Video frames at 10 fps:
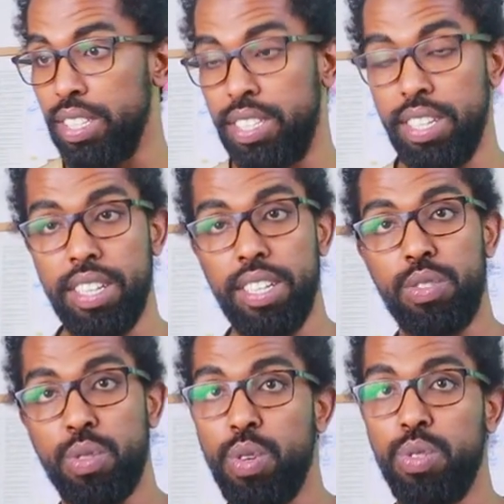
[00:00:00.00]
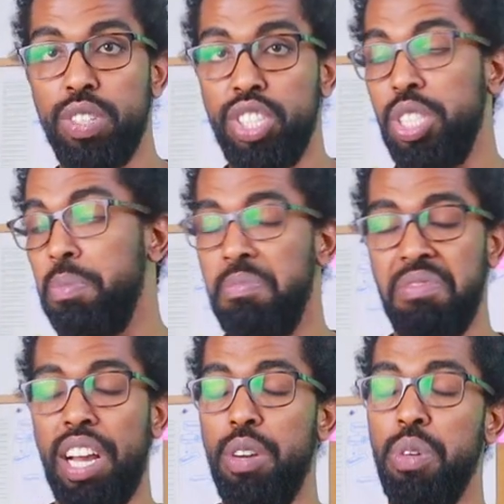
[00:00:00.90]
to go to the gym,
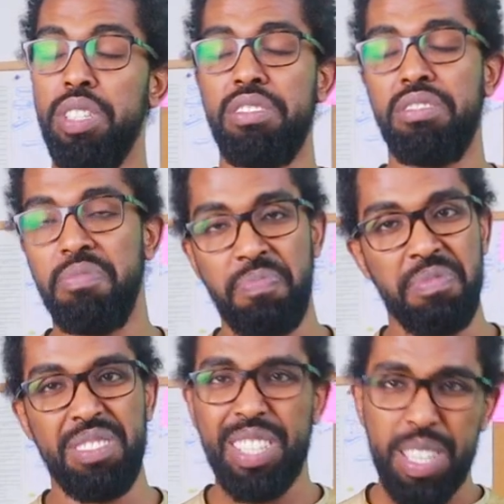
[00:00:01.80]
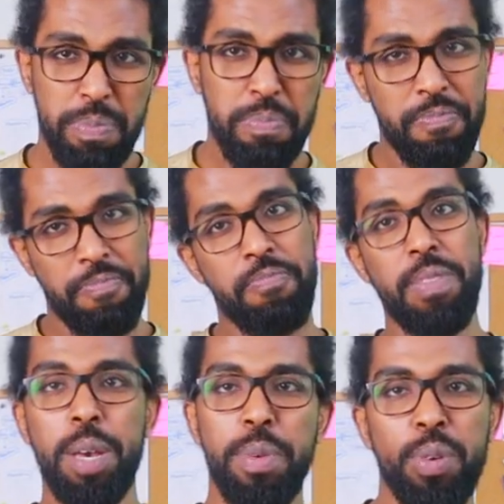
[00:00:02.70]
I went.
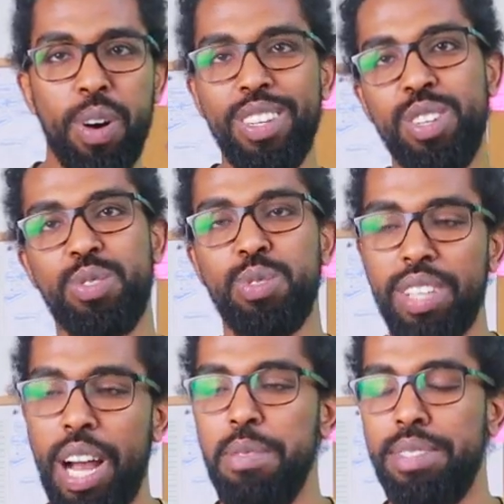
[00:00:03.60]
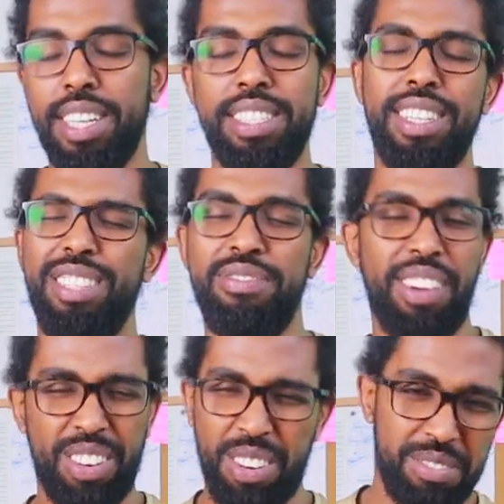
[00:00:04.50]
Maybe one or two times I said
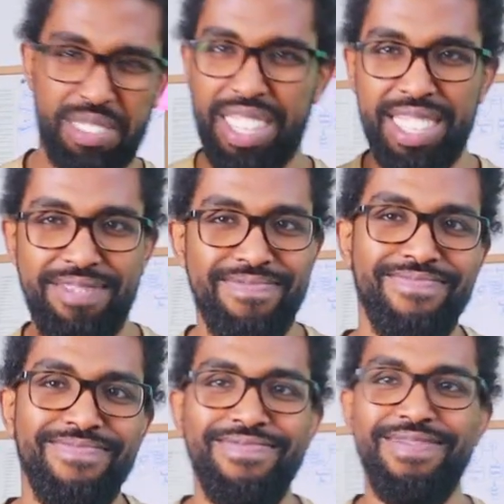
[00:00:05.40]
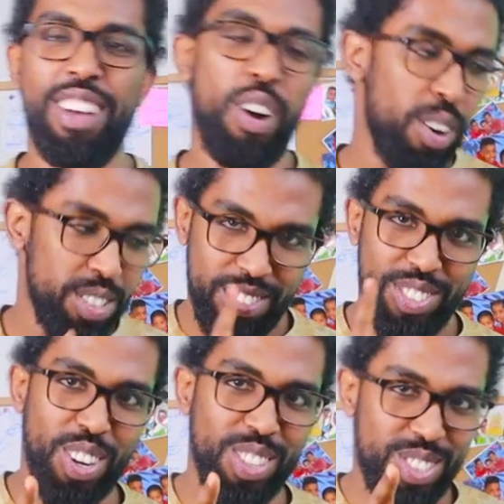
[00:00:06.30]
fuck off. Oh,
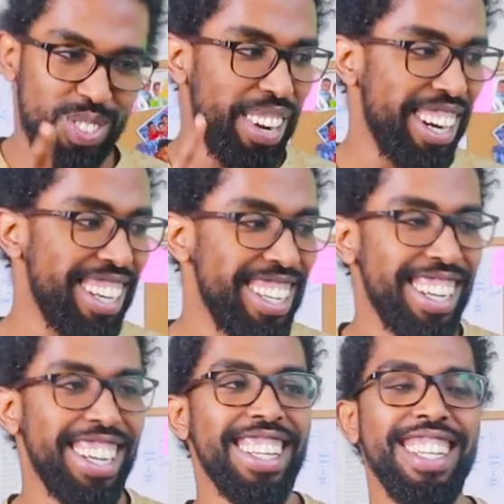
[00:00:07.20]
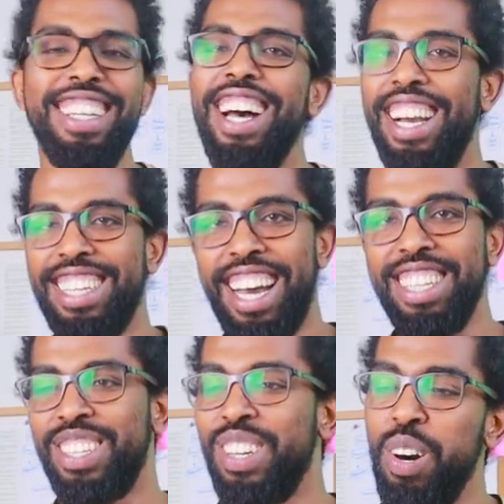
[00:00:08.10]
don't swear. I
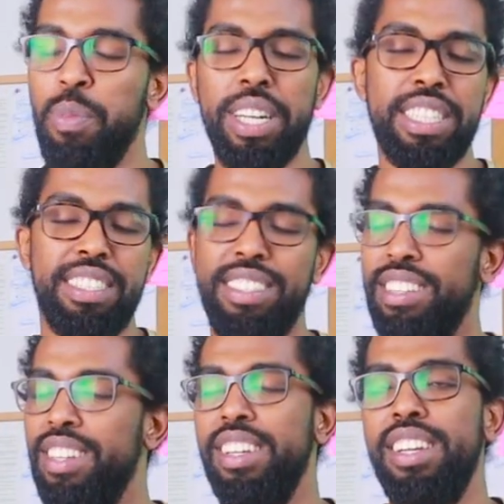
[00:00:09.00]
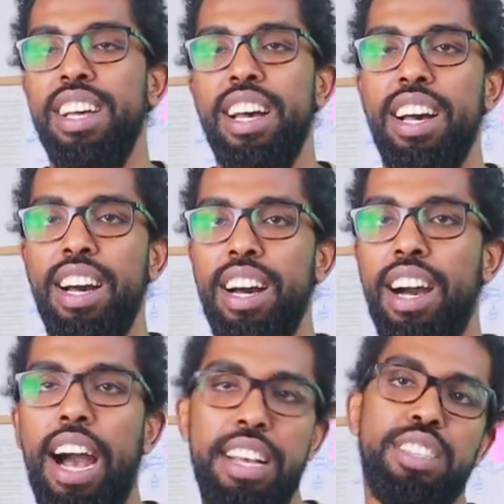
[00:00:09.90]
can't go, but
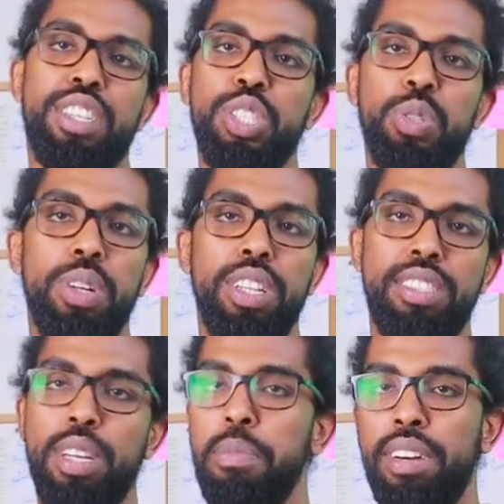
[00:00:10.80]
I schedule some